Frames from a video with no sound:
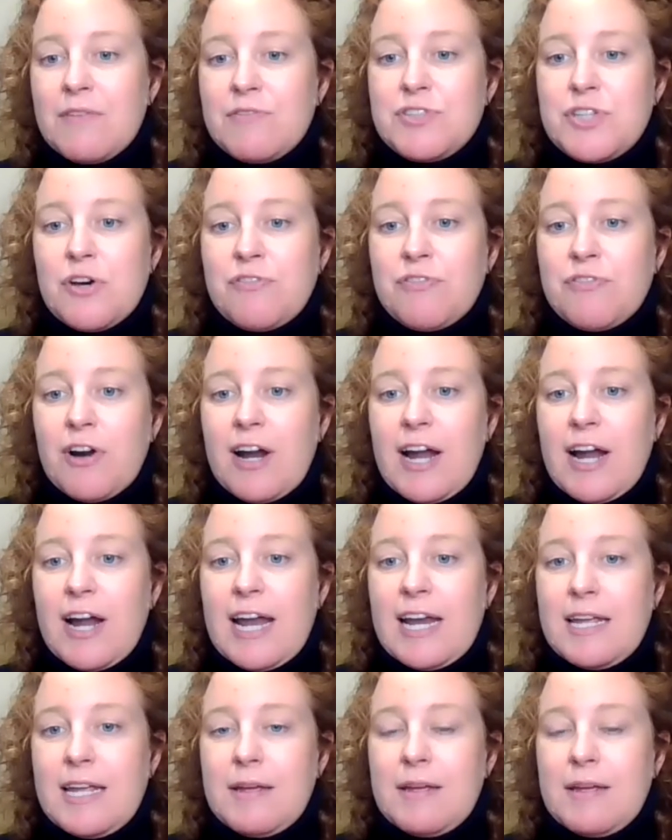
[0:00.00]
So for
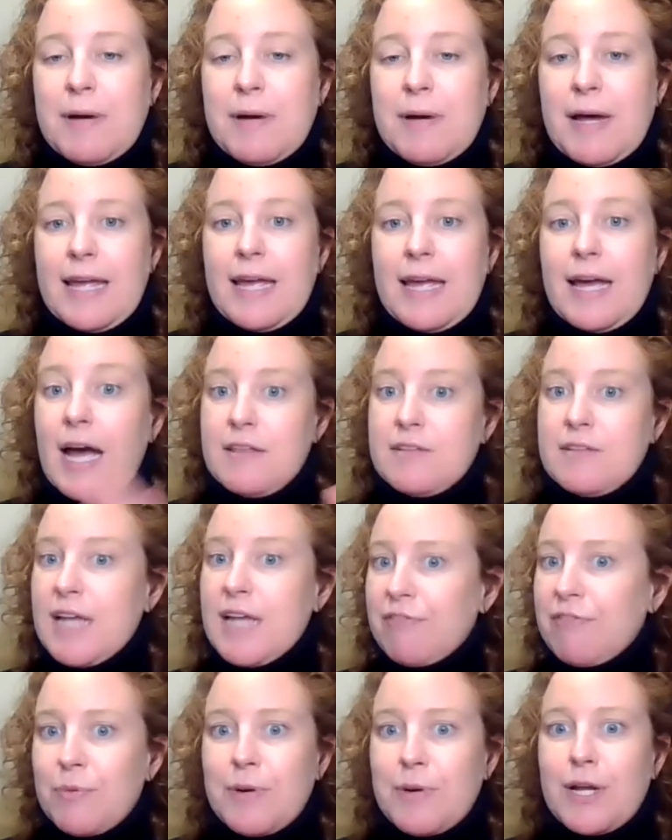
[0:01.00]
anybody,
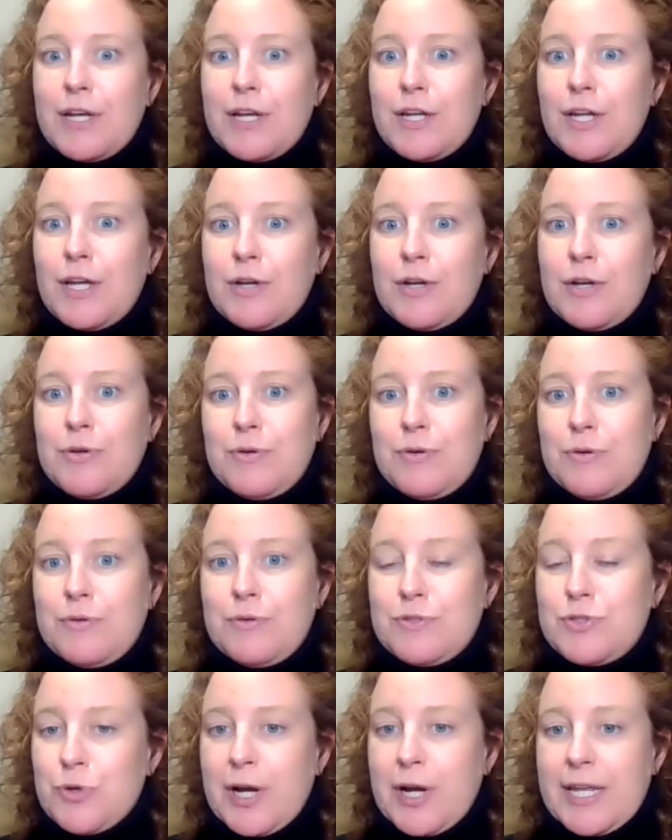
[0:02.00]
everyone
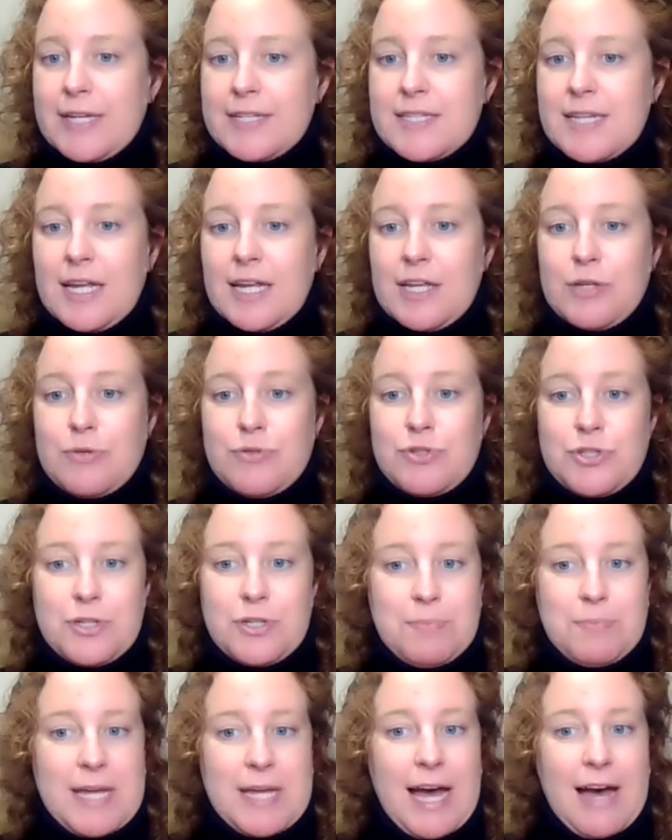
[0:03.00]
who's joining us tonight, you
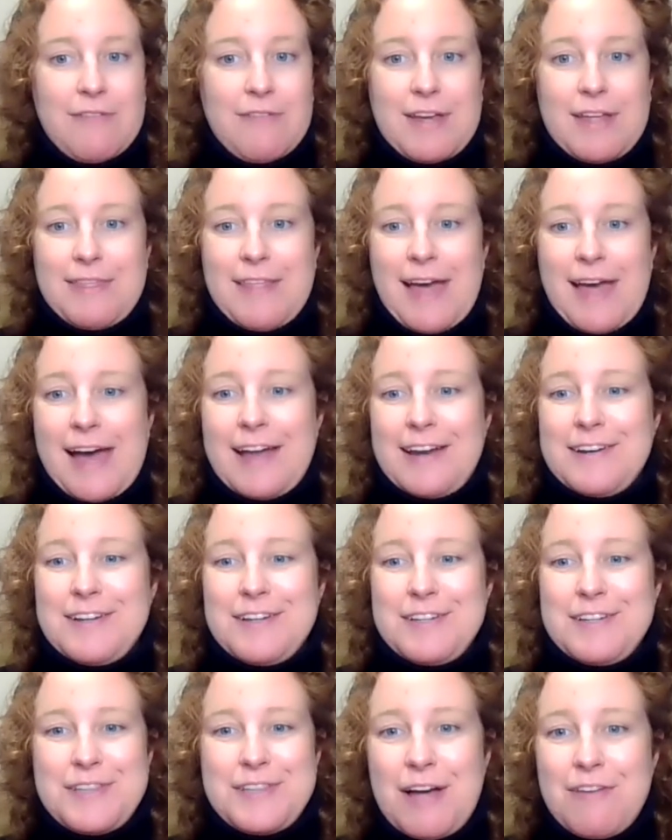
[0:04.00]
should be having that
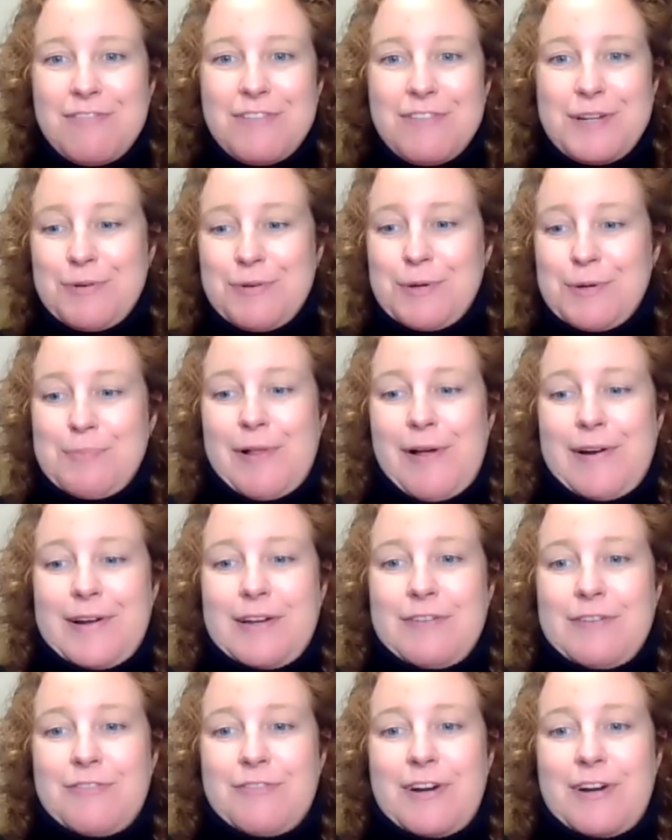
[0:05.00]
lovely Root Blanc
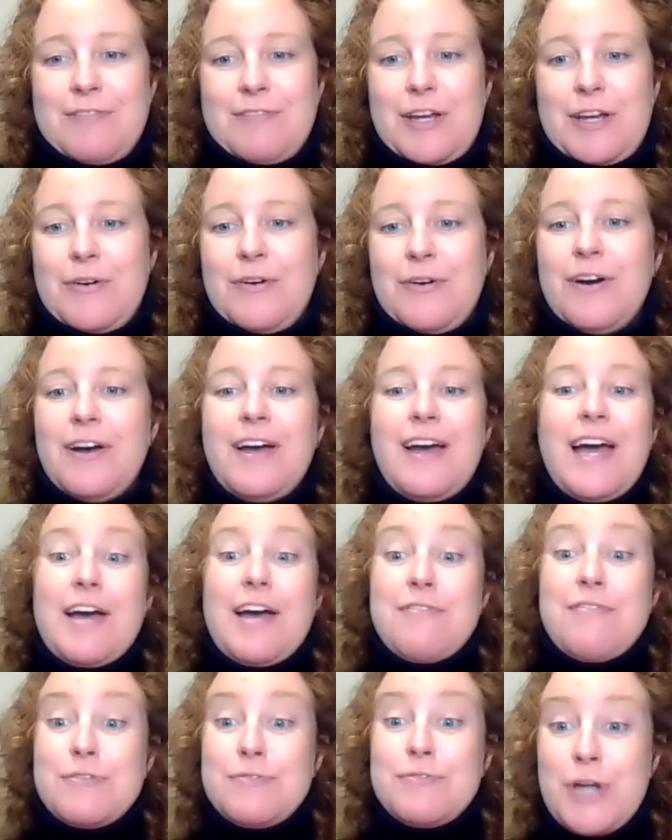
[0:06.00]
in front of you.
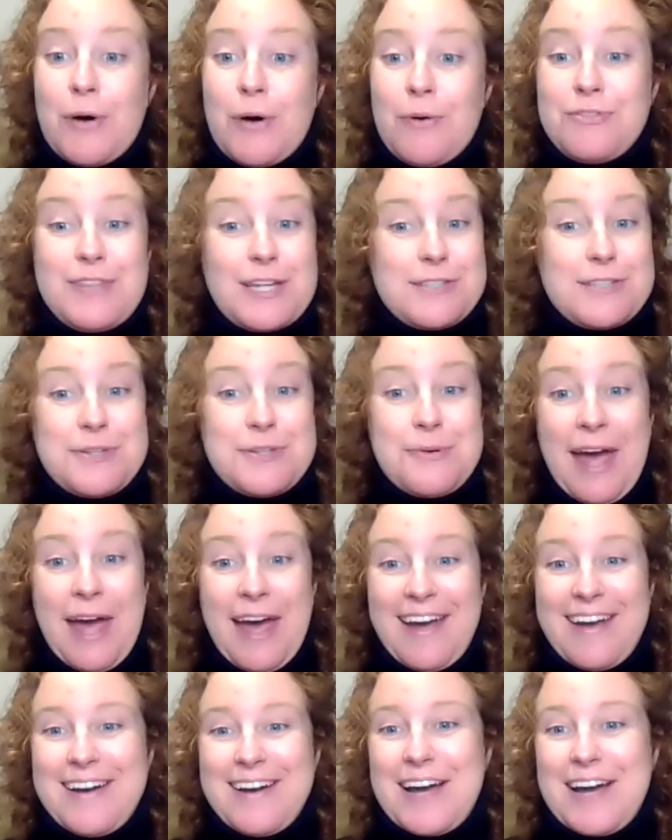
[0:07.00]
If you don't, that's
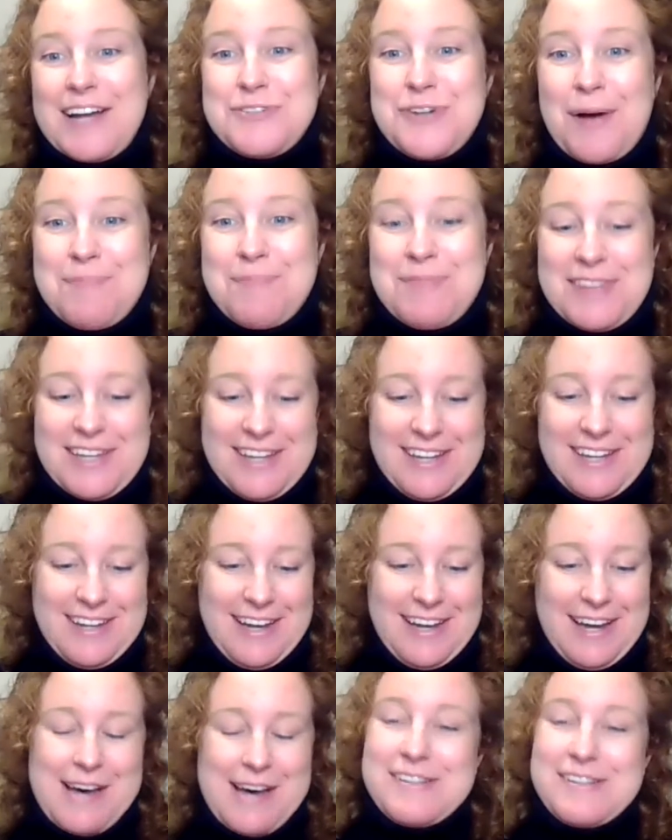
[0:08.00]
okay. I dropped
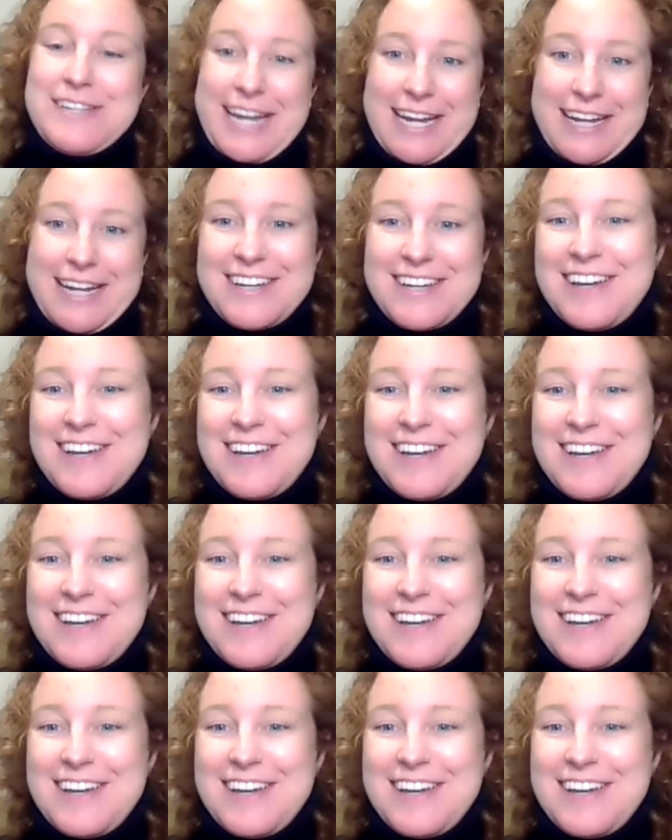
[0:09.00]
the link